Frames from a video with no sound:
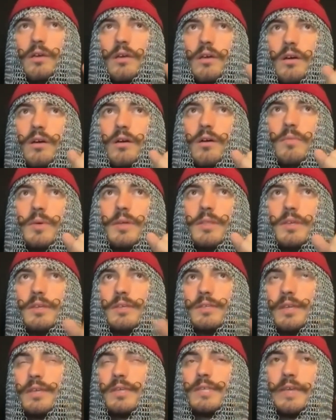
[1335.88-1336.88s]
I think
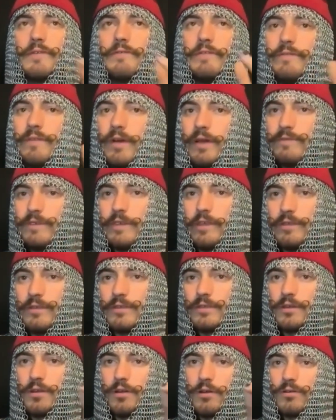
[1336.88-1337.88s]
it's like 75
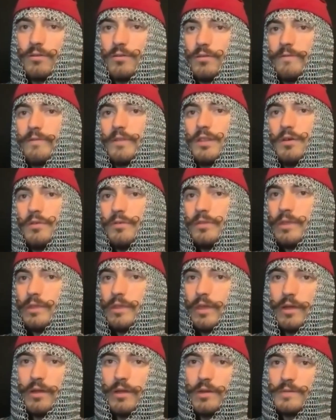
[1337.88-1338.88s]
cents an article of clothing
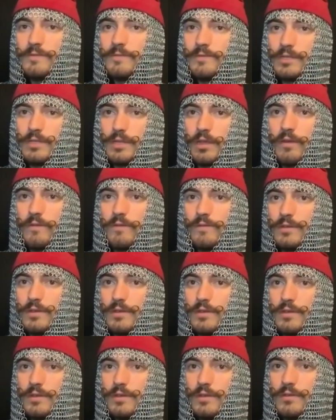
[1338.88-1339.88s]
there for stuff. So
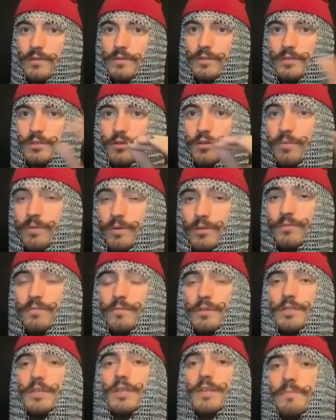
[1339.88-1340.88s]
super, super
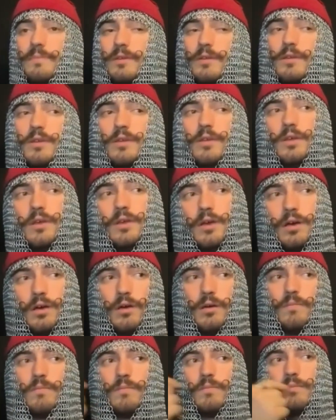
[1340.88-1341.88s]
cheap.
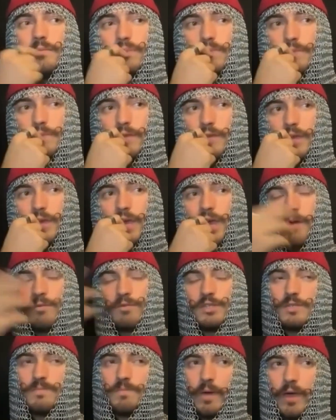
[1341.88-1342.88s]
Um, and I would
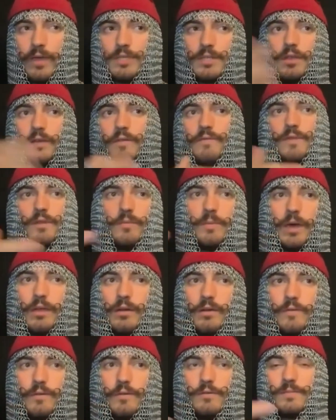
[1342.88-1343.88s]
just buy stuff, no
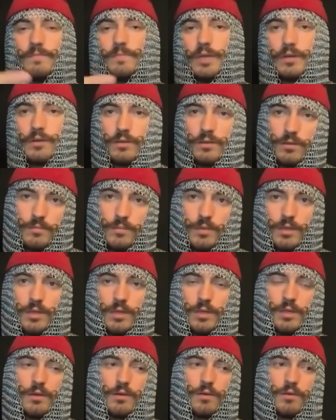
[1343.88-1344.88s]
matter if it was bigger than
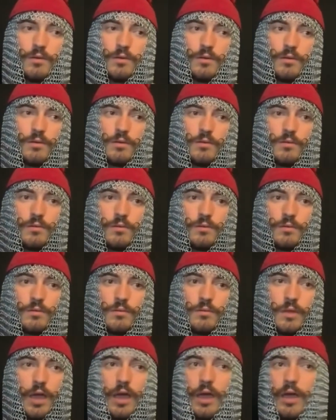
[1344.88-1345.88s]
me
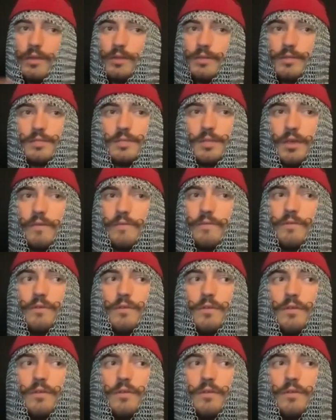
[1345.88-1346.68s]
or not and stuff.